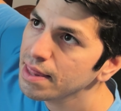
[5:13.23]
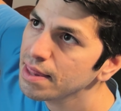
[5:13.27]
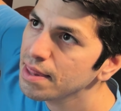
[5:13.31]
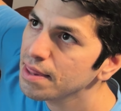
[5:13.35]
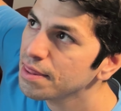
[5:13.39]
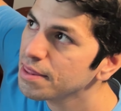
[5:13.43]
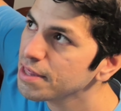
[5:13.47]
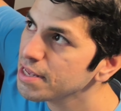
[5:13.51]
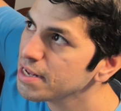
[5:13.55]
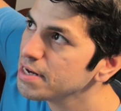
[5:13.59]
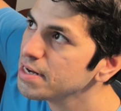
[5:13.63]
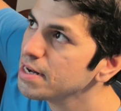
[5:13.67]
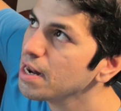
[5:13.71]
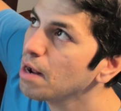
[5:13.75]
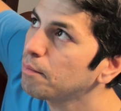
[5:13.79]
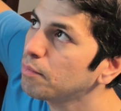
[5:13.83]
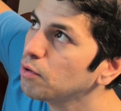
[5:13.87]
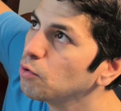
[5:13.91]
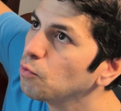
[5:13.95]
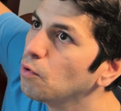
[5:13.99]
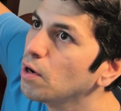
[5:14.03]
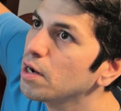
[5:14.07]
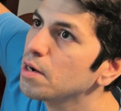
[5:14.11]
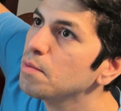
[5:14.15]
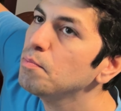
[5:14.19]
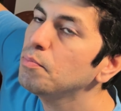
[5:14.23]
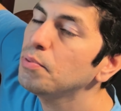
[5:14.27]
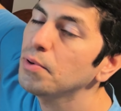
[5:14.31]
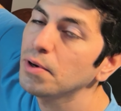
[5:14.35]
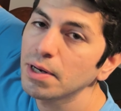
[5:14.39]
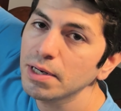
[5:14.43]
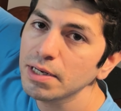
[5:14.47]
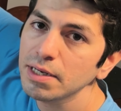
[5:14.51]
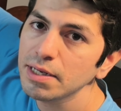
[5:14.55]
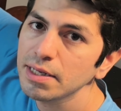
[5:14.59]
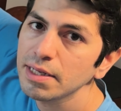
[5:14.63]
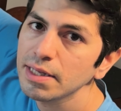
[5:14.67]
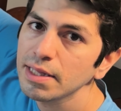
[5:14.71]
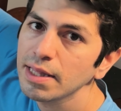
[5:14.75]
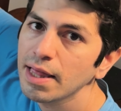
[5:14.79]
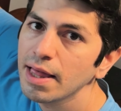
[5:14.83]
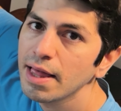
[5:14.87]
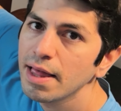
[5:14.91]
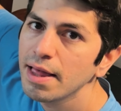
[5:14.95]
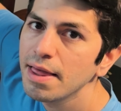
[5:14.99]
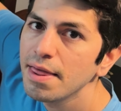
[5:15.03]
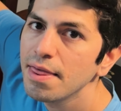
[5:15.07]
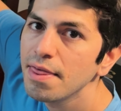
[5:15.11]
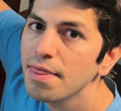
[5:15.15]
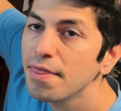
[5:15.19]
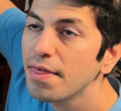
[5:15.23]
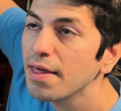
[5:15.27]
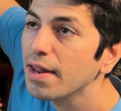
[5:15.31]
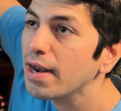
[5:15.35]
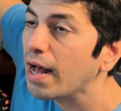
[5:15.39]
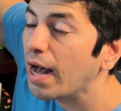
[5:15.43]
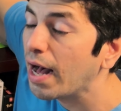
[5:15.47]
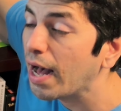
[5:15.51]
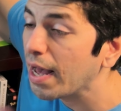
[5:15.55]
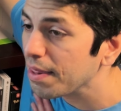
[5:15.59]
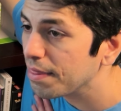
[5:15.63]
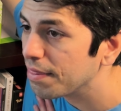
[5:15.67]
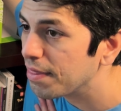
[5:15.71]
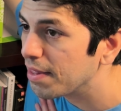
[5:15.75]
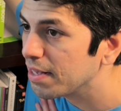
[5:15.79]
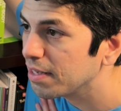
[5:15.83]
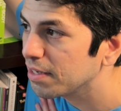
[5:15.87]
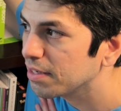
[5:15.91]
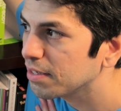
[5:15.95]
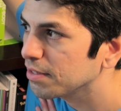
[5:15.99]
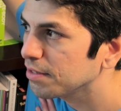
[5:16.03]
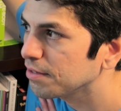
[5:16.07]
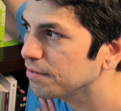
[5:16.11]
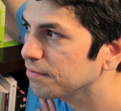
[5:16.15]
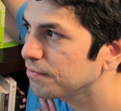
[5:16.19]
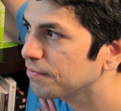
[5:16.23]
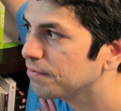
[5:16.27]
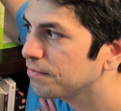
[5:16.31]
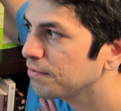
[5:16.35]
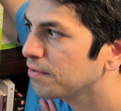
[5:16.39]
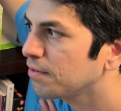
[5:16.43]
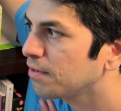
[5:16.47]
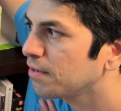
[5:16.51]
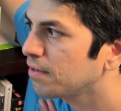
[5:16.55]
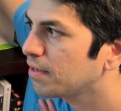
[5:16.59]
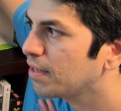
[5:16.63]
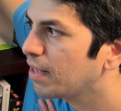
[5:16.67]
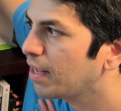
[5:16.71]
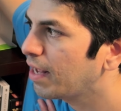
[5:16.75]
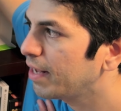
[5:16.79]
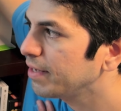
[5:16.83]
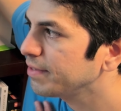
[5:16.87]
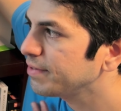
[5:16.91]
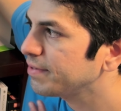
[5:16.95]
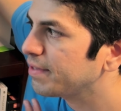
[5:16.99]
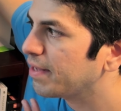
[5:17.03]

the number one book that I think of as